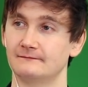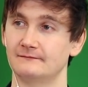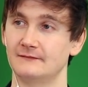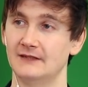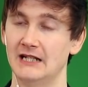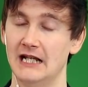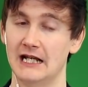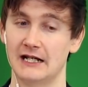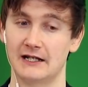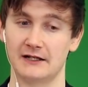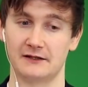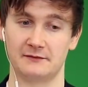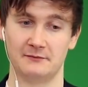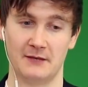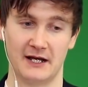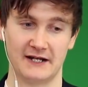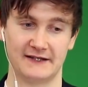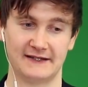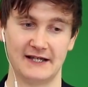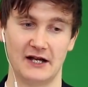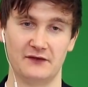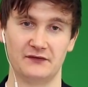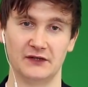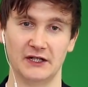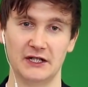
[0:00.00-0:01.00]
Yeah, because
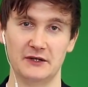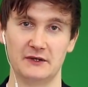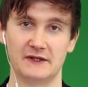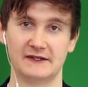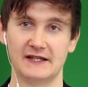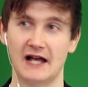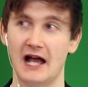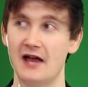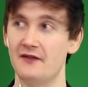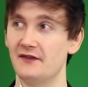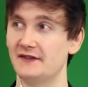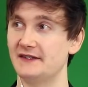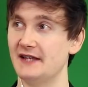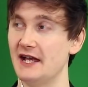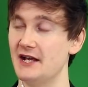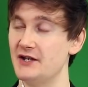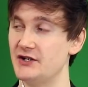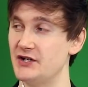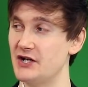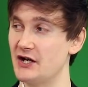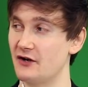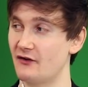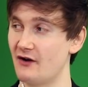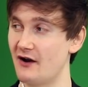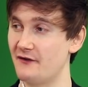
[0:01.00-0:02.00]
myself and Lucas are in the same
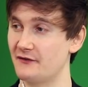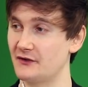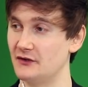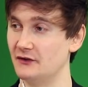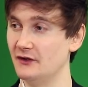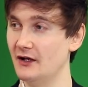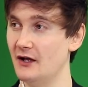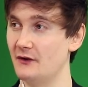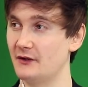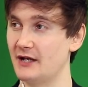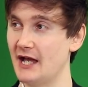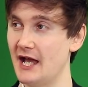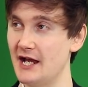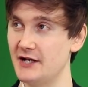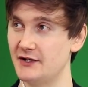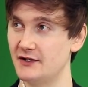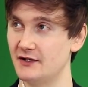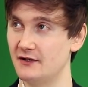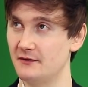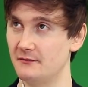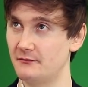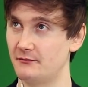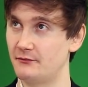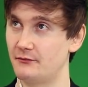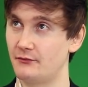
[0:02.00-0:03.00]
geographical location,
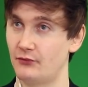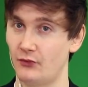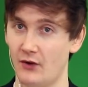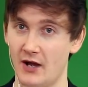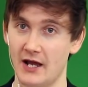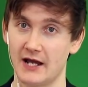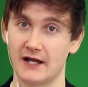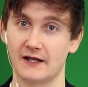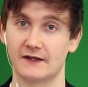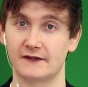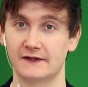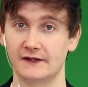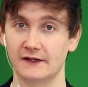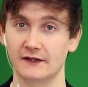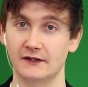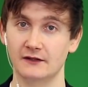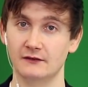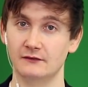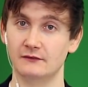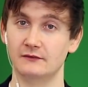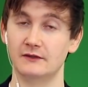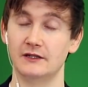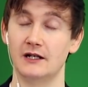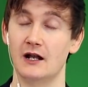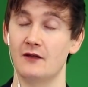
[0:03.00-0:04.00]
and prior
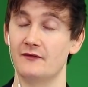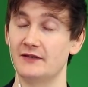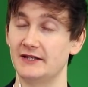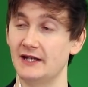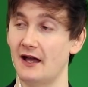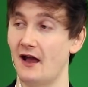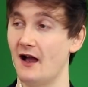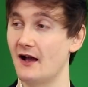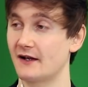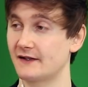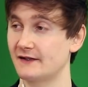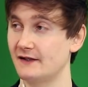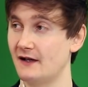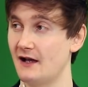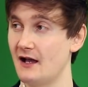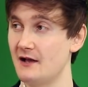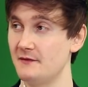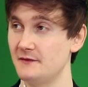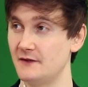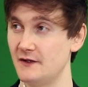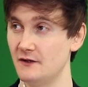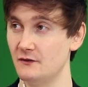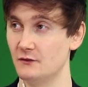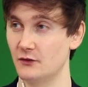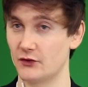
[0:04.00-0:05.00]
to, the dark
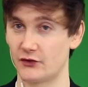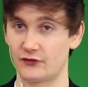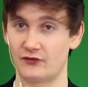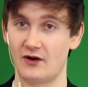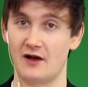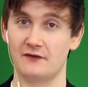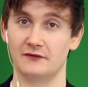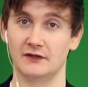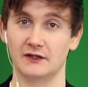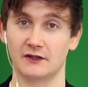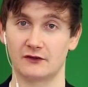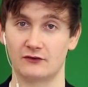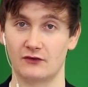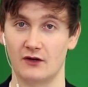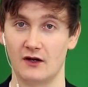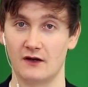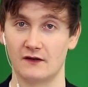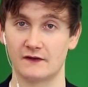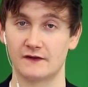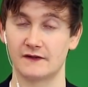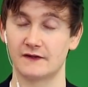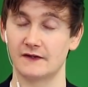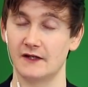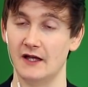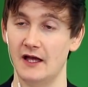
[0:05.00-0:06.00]
times, you would travel
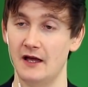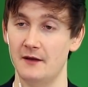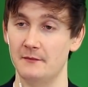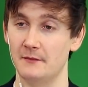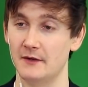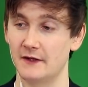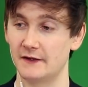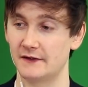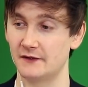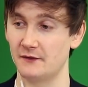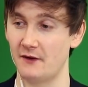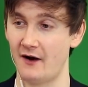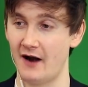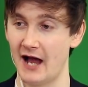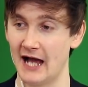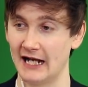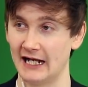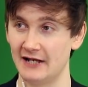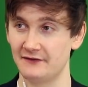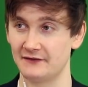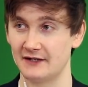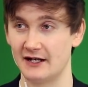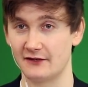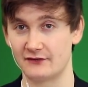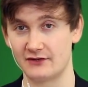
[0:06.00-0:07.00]
across to where I
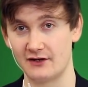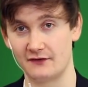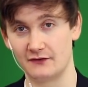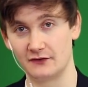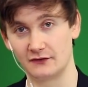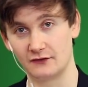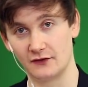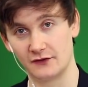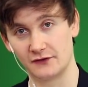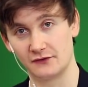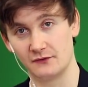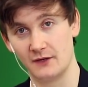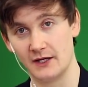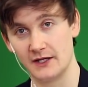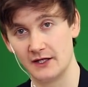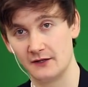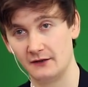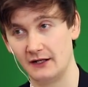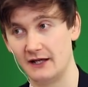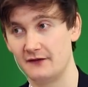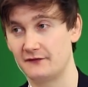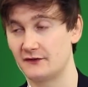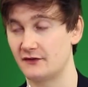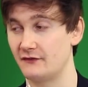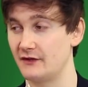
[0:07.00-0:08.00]
live, and I travel across to where you
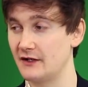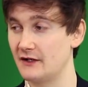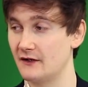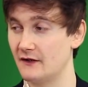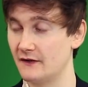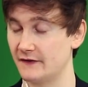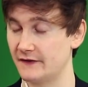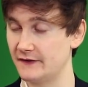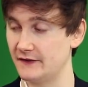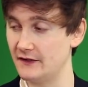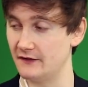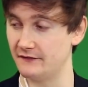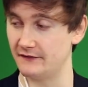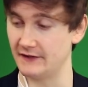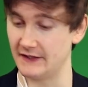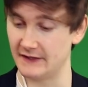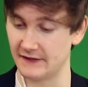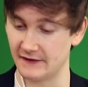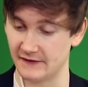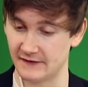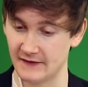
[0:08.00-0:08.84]
live to record stuff, and